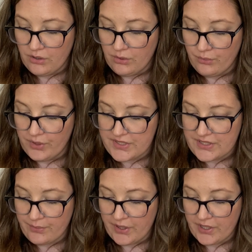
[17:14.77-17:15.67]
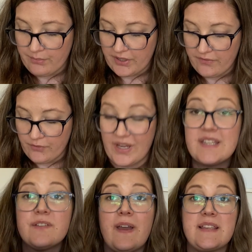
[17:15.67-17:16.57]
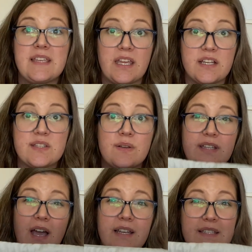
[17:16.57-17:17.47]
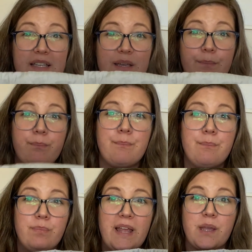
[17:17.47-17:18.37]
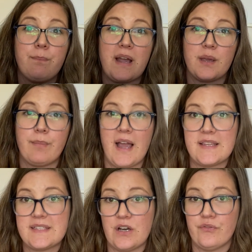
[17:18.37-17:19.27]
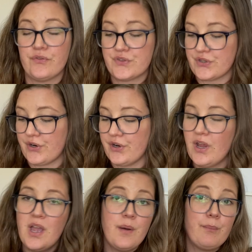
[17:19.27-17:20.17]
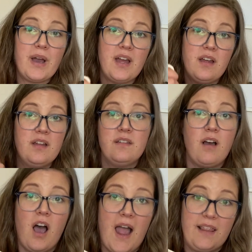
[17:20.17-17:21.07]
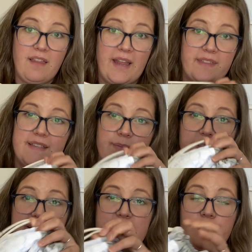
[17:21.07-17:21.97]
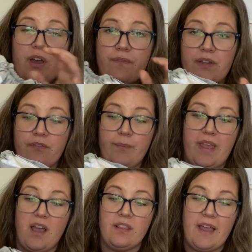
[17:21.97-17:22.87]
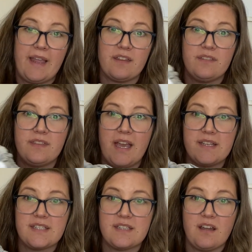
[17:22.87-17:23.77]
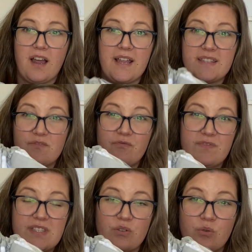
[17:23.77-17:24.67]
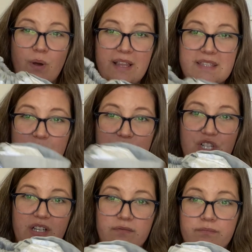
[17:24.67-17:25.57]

what's the word I'm looking for? Interfacing in it. So it kind of stands up like a bucket by itself. So, but I like this one. This is perfect for me. I like that it's still quite squishy